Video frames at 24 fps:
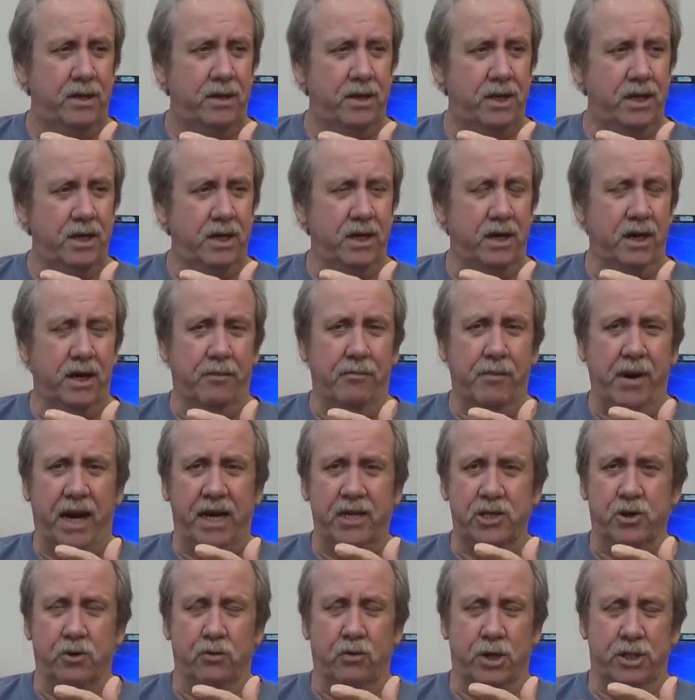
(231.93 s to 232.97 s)
the, the uh,
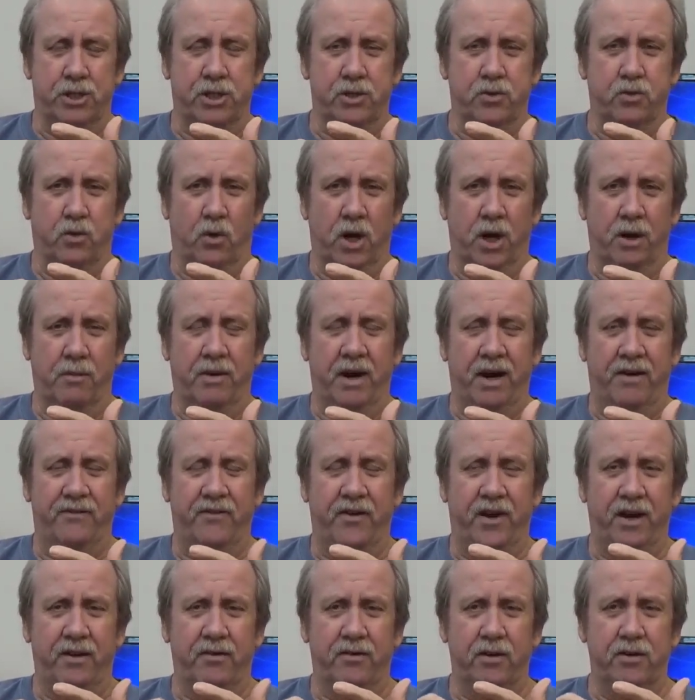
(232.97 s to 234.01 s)
mansion, which is one of my
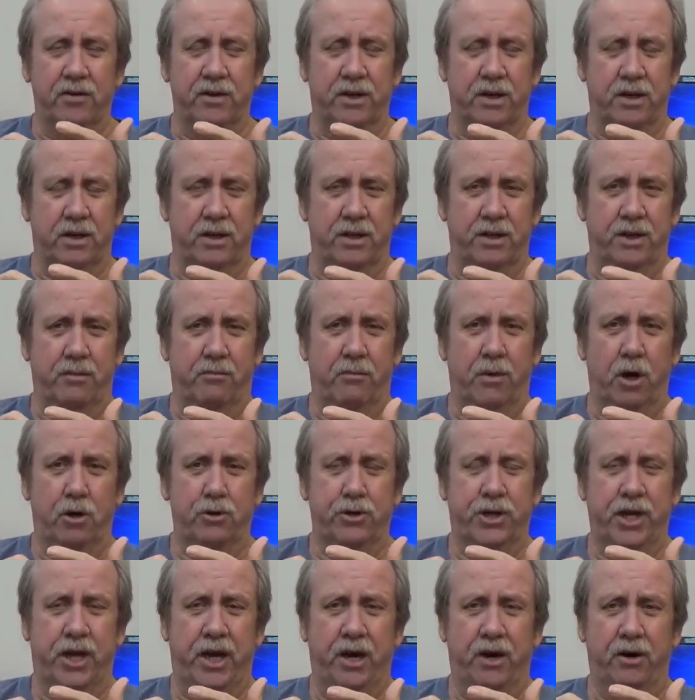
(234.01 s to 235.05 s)
favorite, the
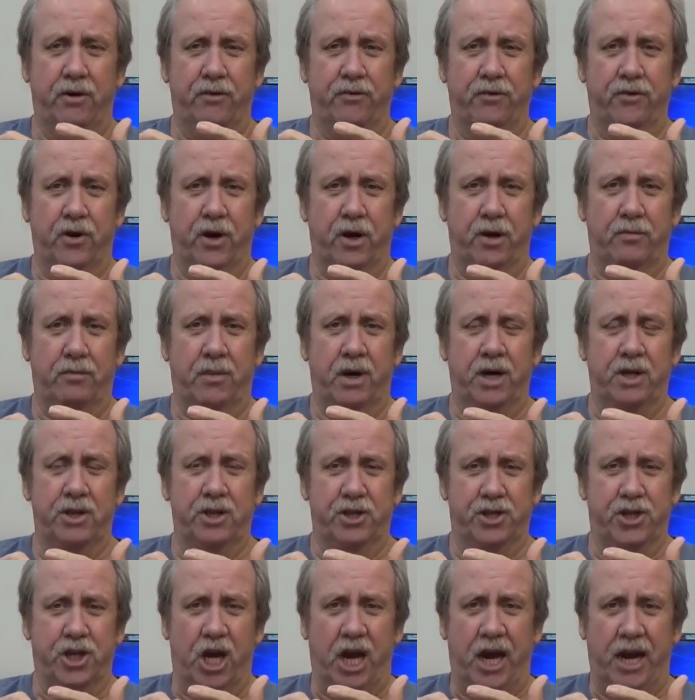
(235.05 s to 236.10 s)
motel from The
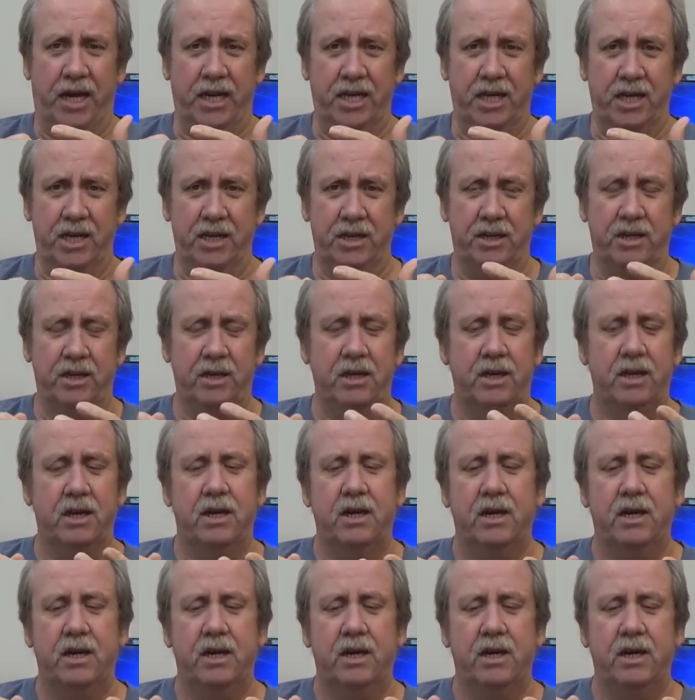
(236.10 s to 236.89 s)
Shining,